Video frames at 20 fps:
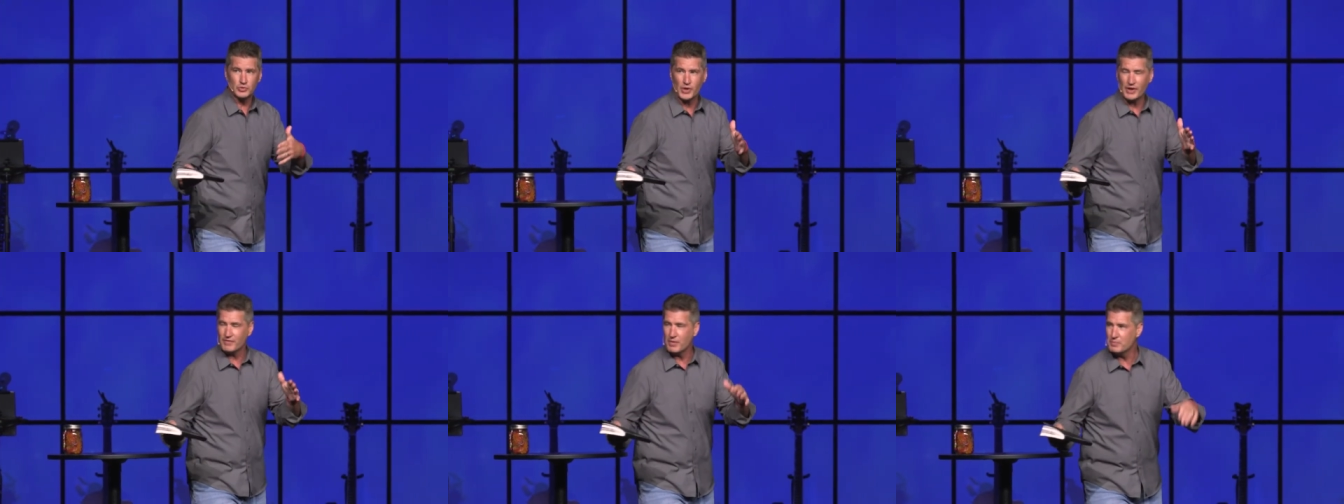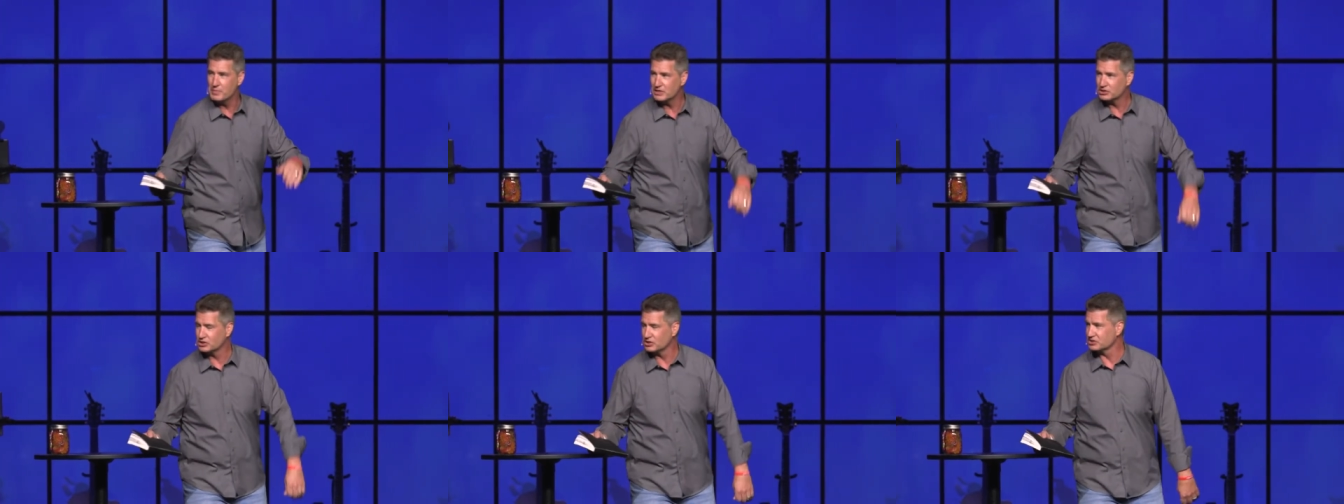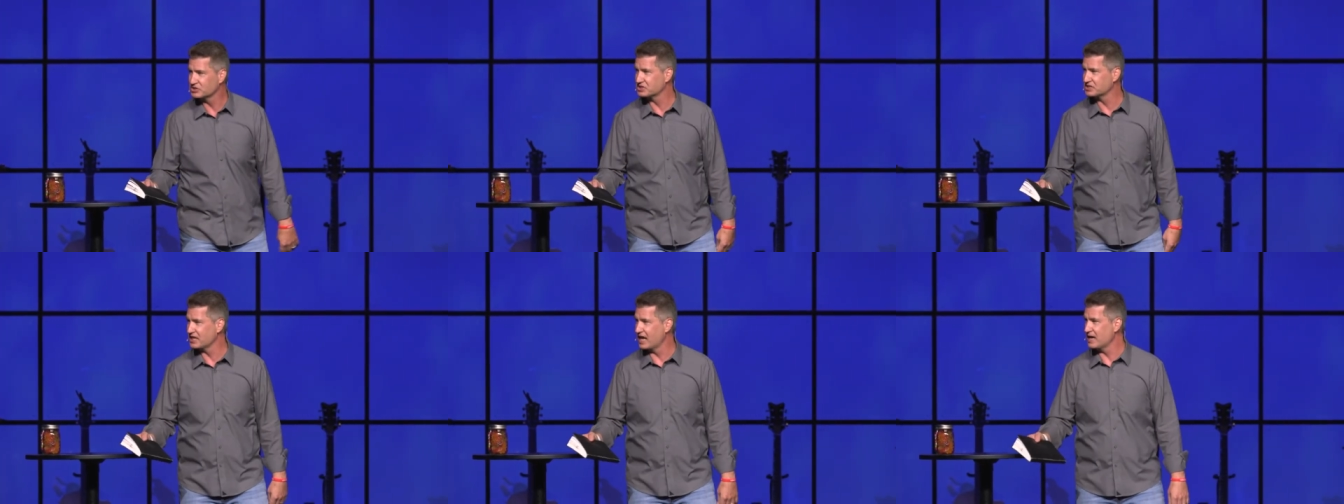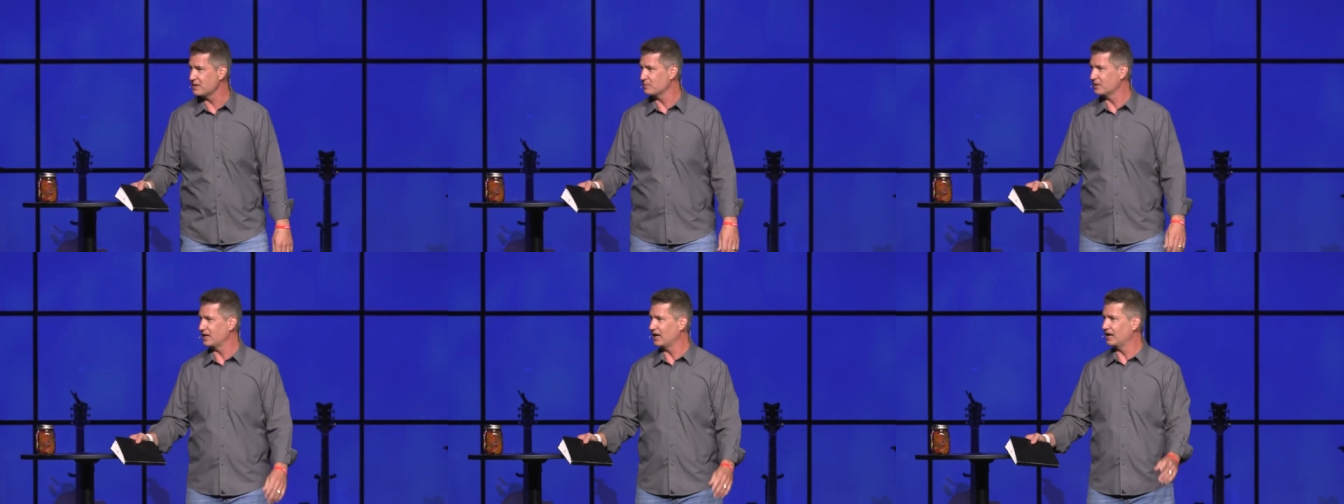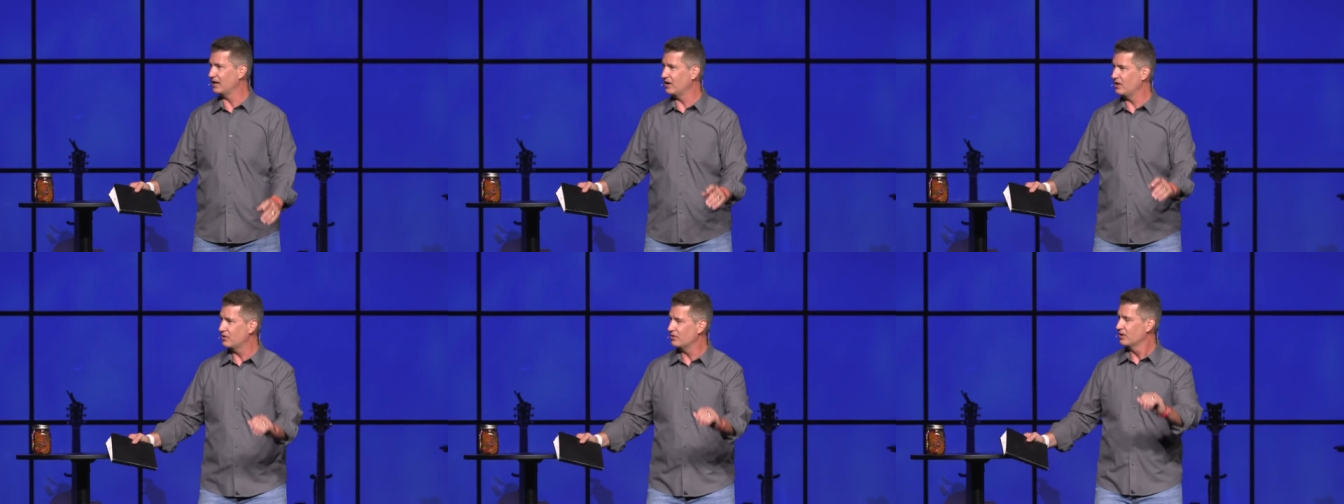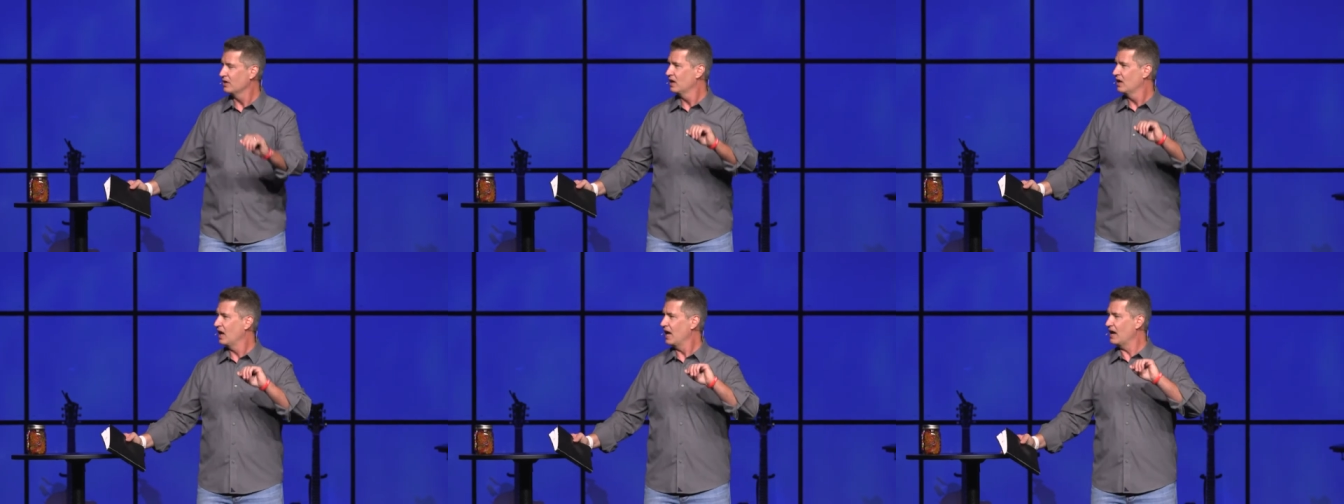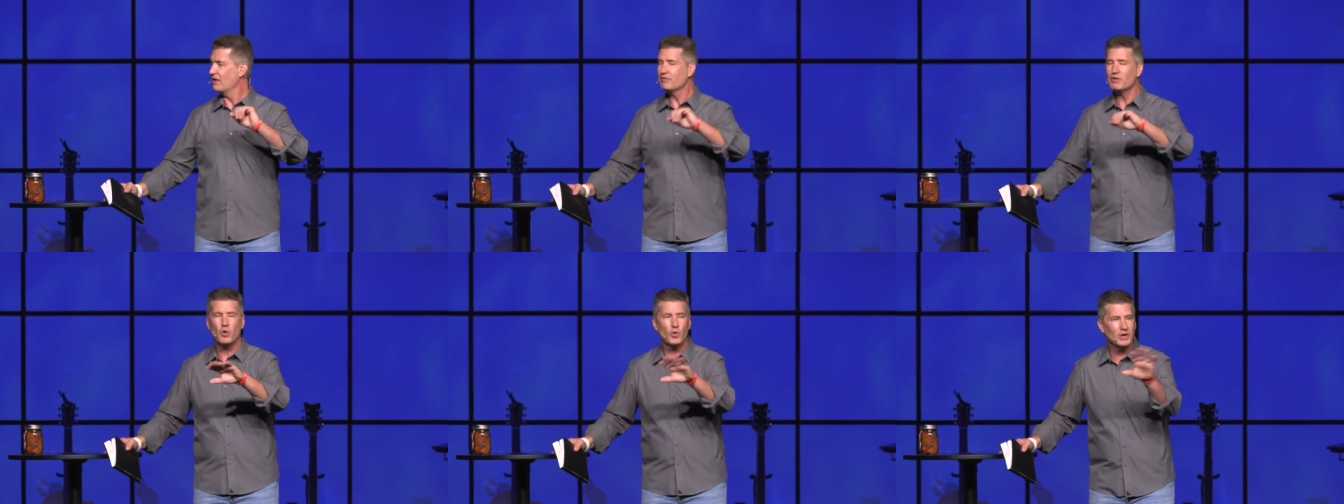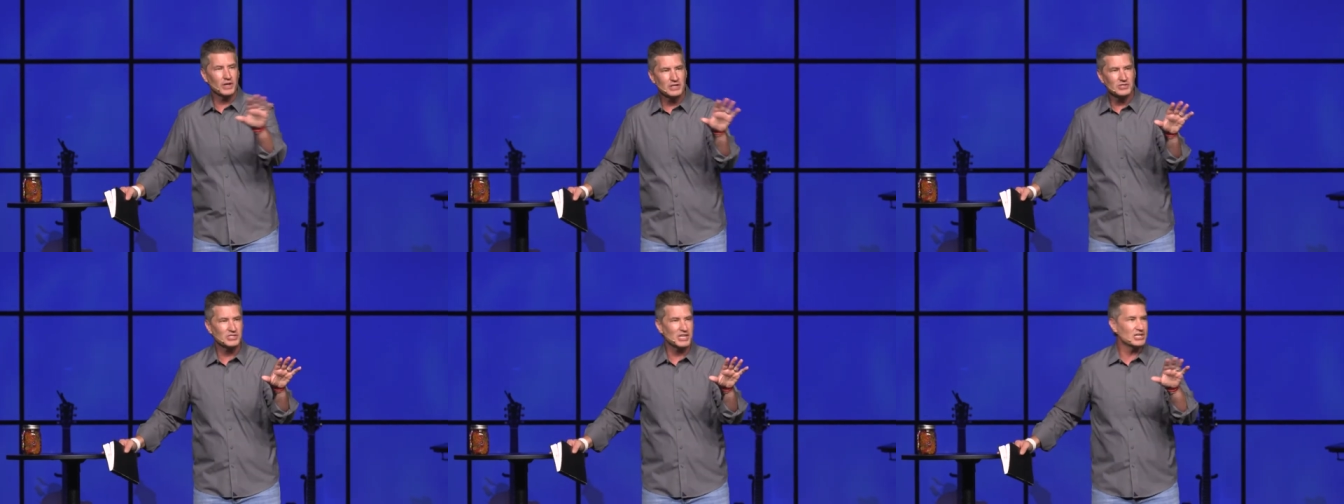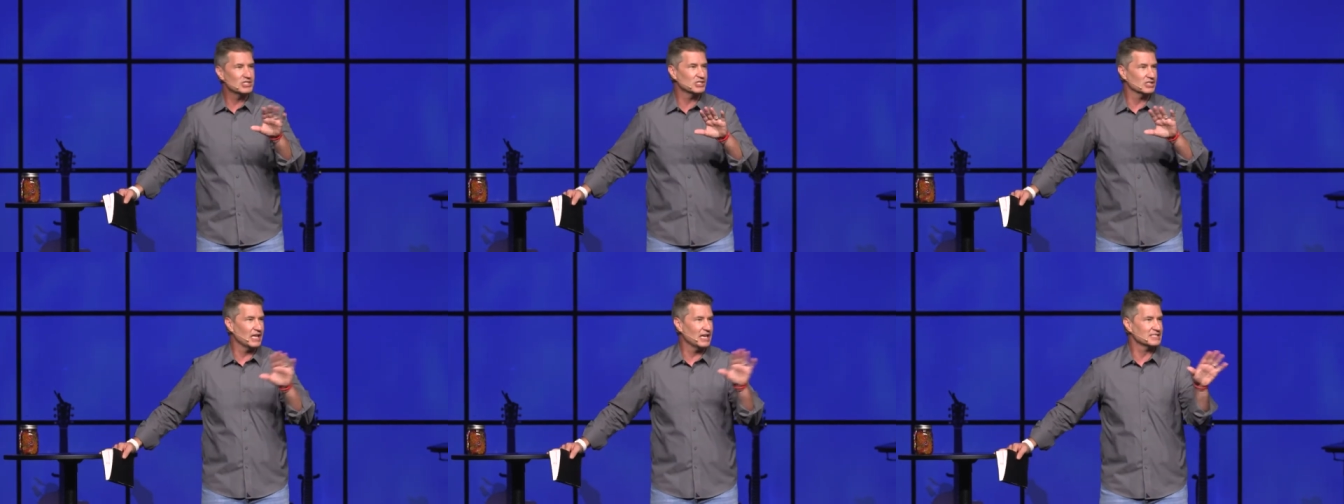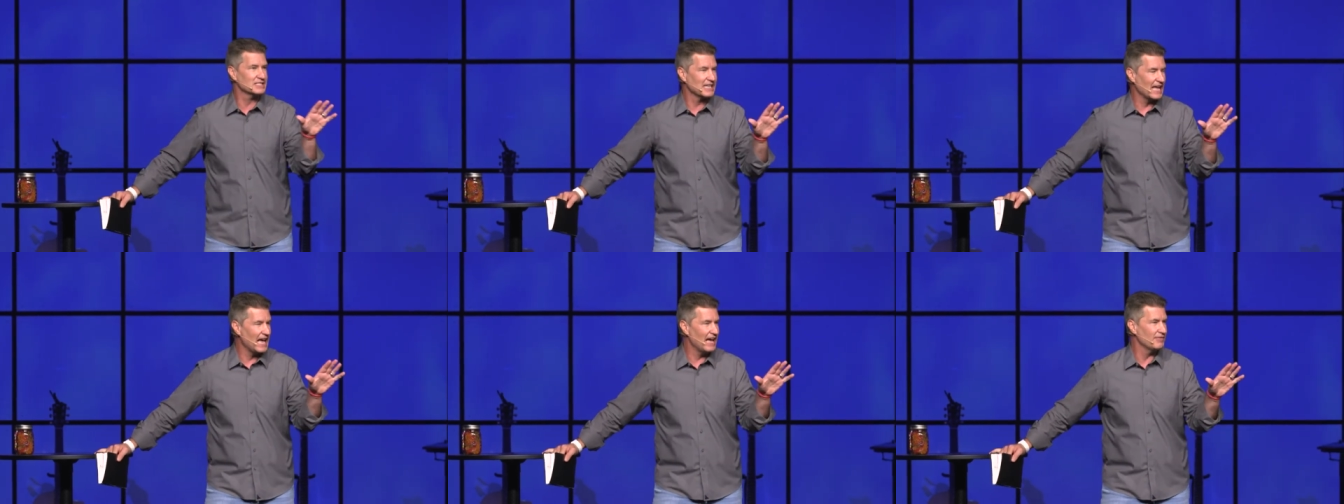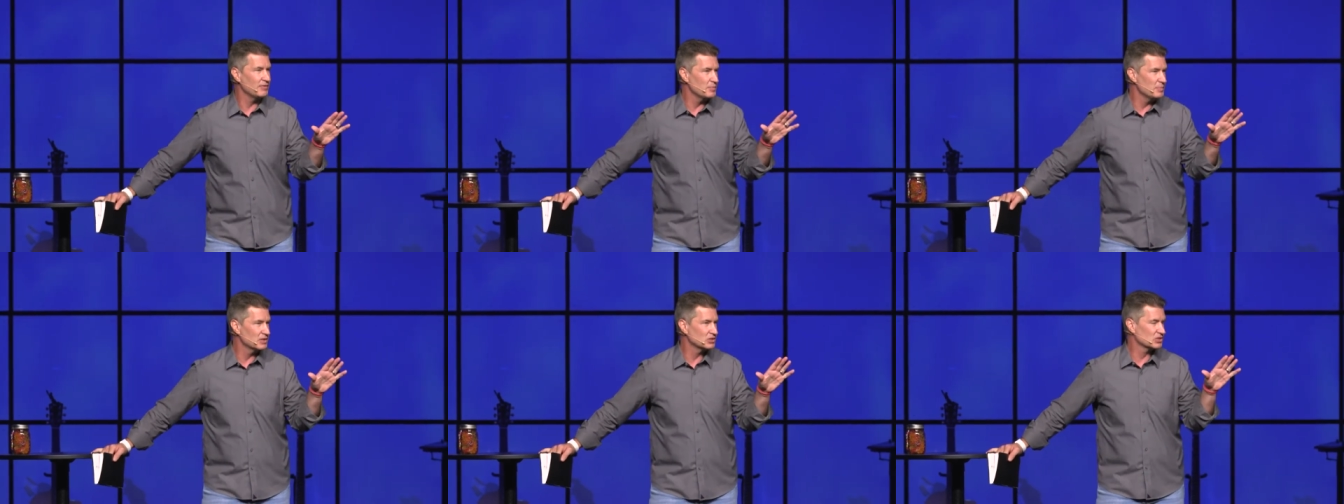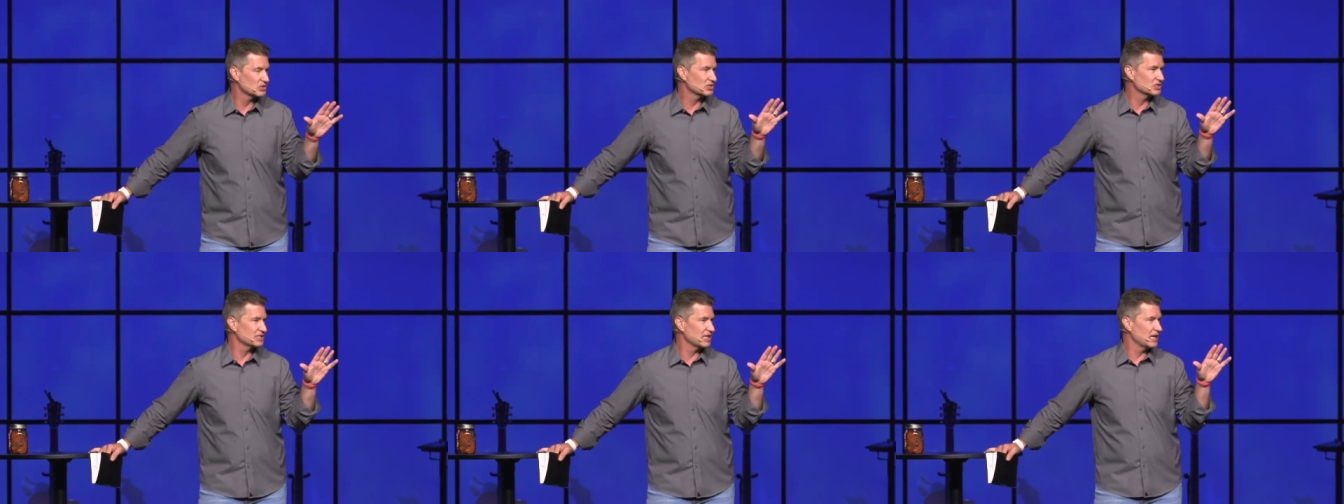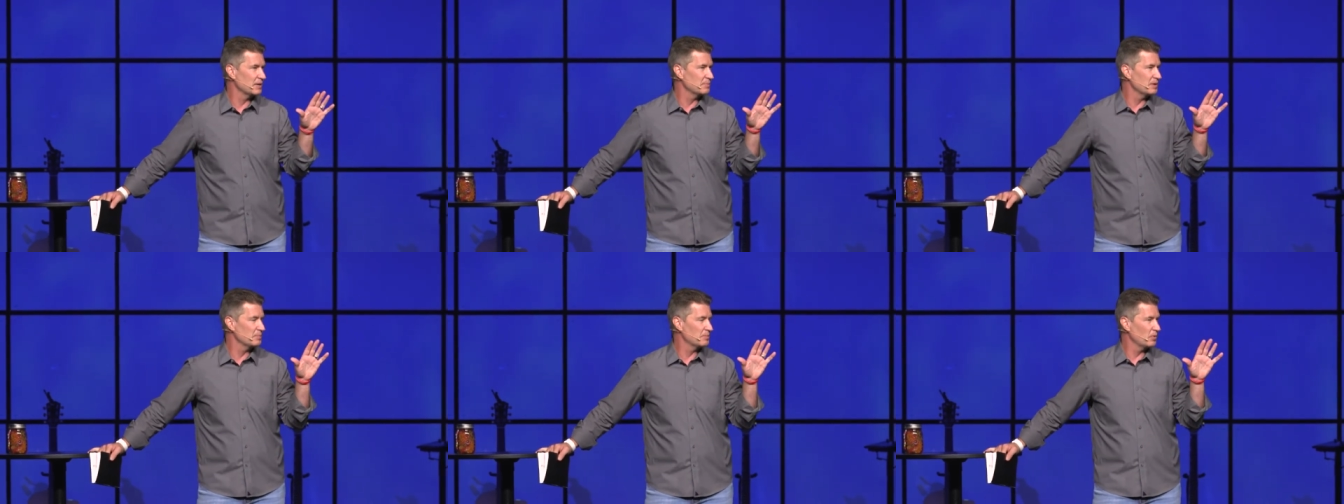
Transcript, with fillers: We have a mission statement. I know every organization likes to have a mission statement,